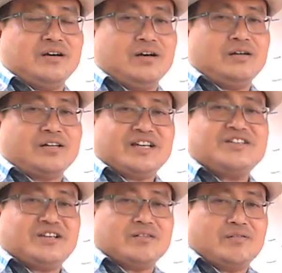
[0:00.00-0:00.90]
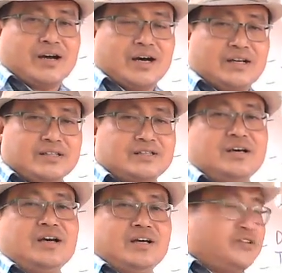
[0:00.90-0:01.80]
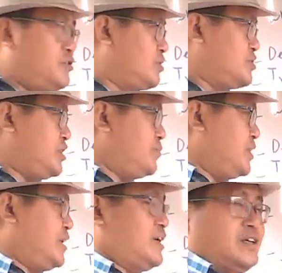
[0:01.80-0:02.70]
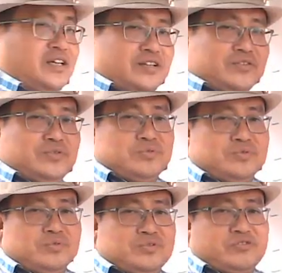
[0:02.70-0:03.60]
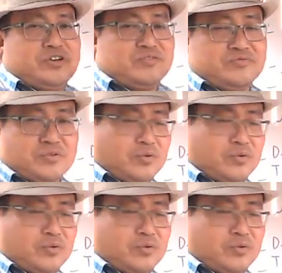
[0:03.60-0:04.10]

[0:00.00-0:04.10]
or categorize your GPA into three or four